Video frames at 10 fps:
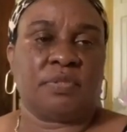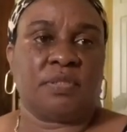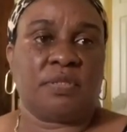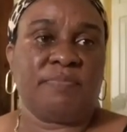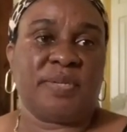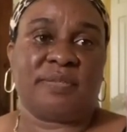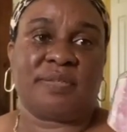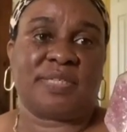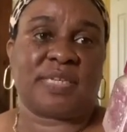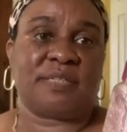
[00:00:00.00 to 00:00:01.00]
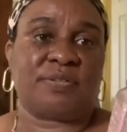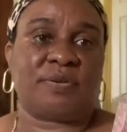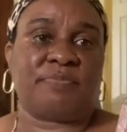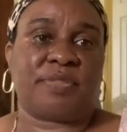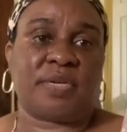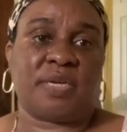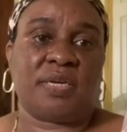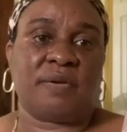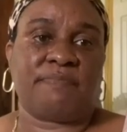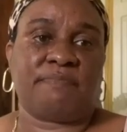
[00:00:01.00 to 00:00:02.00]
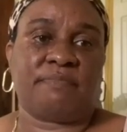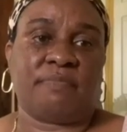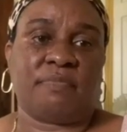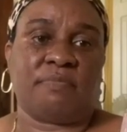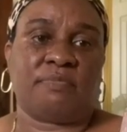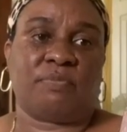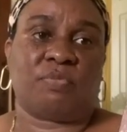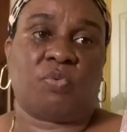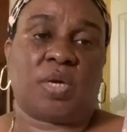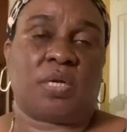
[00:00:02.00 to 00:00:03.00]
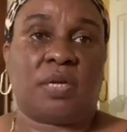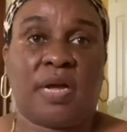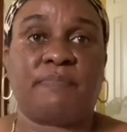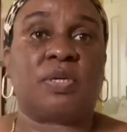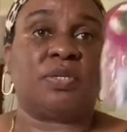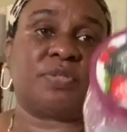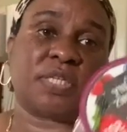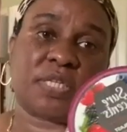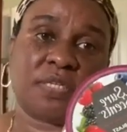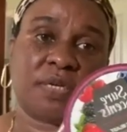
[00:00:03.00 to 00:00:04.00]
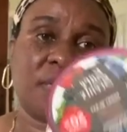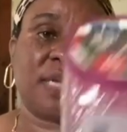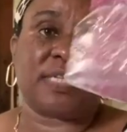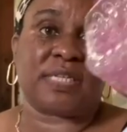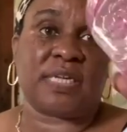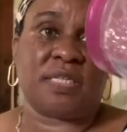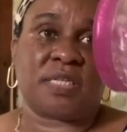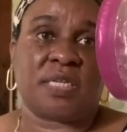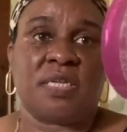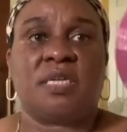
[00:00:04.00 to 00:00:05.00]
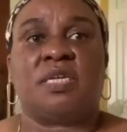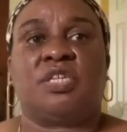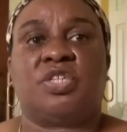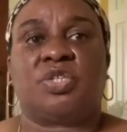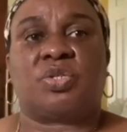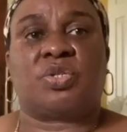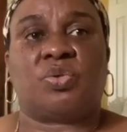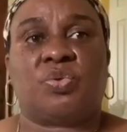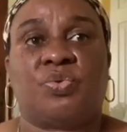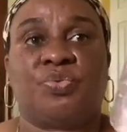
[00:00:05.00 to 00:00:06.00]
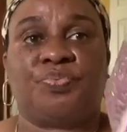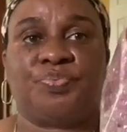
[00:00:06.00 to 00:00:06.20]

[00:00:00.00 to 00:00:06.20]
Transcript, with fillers: something to scent up the, well, I'm gonna use it in the closet. So